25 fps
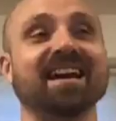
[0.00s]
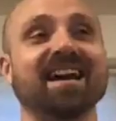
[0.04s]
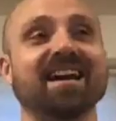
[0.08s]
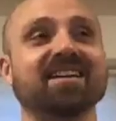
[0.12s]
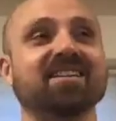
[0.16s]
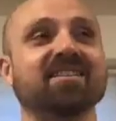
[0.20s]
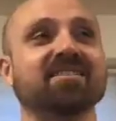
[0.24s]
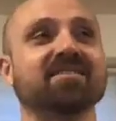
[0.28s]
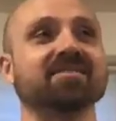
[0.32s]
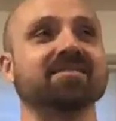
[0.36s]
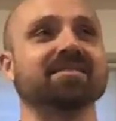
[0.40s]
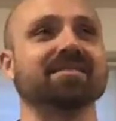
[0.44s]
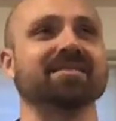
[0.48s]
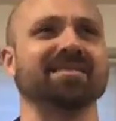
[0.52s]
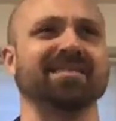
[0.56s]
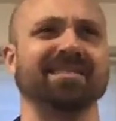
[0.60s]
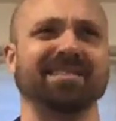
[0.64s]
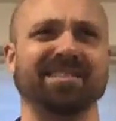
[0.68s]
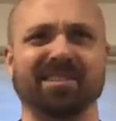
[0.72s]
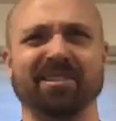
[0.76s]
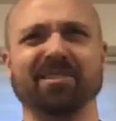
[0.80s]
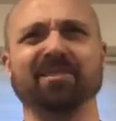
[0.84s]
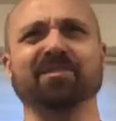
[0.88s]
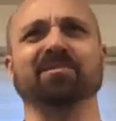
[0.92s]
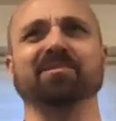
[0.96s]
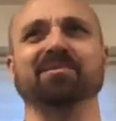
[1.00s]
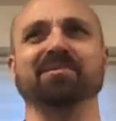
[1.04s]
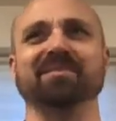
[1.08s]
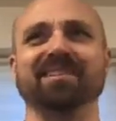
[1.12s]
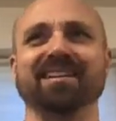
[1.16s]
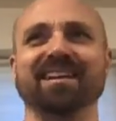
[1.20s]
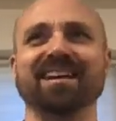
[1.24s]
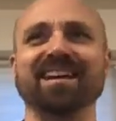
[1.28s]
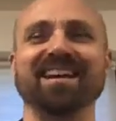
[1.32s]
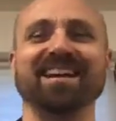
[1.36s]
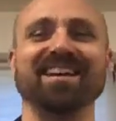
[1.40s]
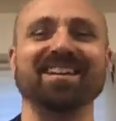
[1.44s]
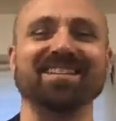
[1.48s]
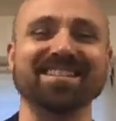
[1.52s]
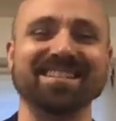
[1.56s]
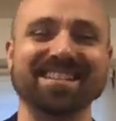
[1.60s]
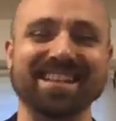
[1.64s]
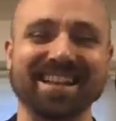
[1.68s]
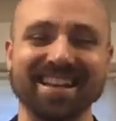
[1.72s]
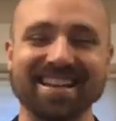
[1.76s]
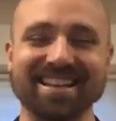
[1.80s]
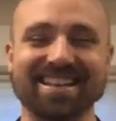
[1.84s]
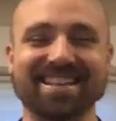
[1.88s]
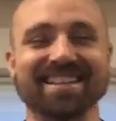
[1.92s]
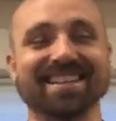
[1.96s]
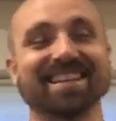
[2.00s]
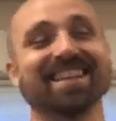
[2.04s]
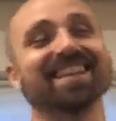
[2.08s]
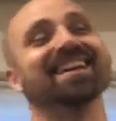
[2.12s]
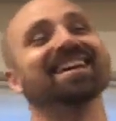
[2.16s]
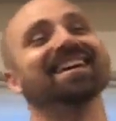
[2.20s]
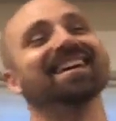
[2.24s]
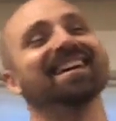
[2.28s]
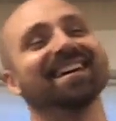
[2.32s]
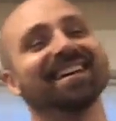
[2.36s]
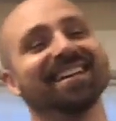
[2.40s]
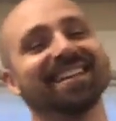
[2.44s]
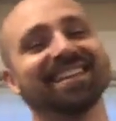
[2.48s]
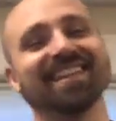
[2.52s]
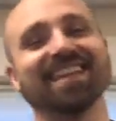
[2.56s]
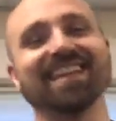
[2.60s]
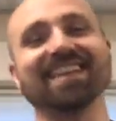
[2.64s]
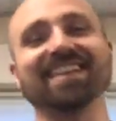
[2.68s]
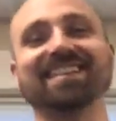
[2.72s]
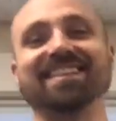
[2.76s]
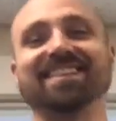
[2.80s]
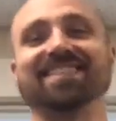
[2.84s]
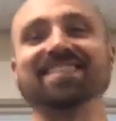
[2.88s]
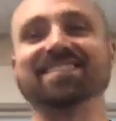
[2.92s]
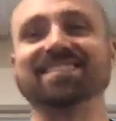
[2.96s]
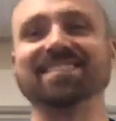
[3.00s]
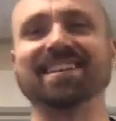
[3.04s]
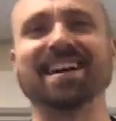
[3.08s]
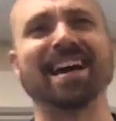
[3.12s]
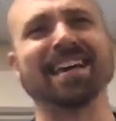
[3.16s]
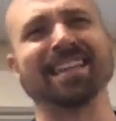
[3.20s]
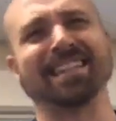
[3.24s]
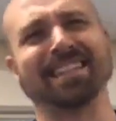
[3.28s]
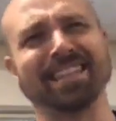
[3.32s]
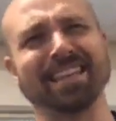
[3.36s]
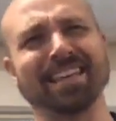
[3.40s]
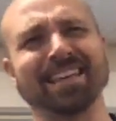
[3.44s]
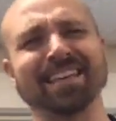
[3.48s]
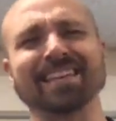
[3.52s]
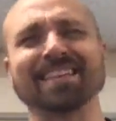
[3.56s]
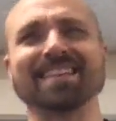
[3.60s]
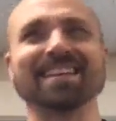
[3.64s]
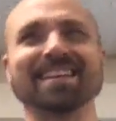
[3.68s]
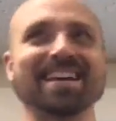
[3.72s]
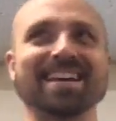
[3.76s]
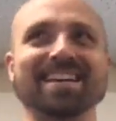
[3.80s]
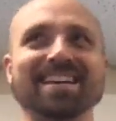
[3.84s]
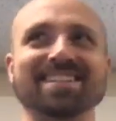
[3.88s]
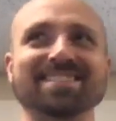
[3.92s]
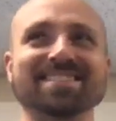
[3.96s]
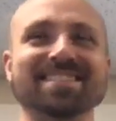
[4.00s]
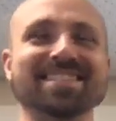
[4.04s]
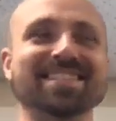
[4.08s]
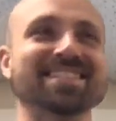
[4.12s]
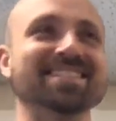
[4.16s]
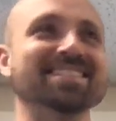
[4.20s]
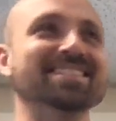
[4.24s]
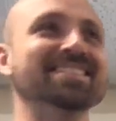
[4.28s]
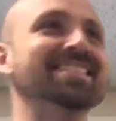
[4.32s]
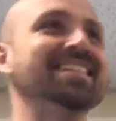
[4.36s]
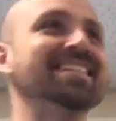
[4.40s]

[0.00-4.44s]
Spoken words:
goes, "You." I was like, "Thank you." I think, I don't know.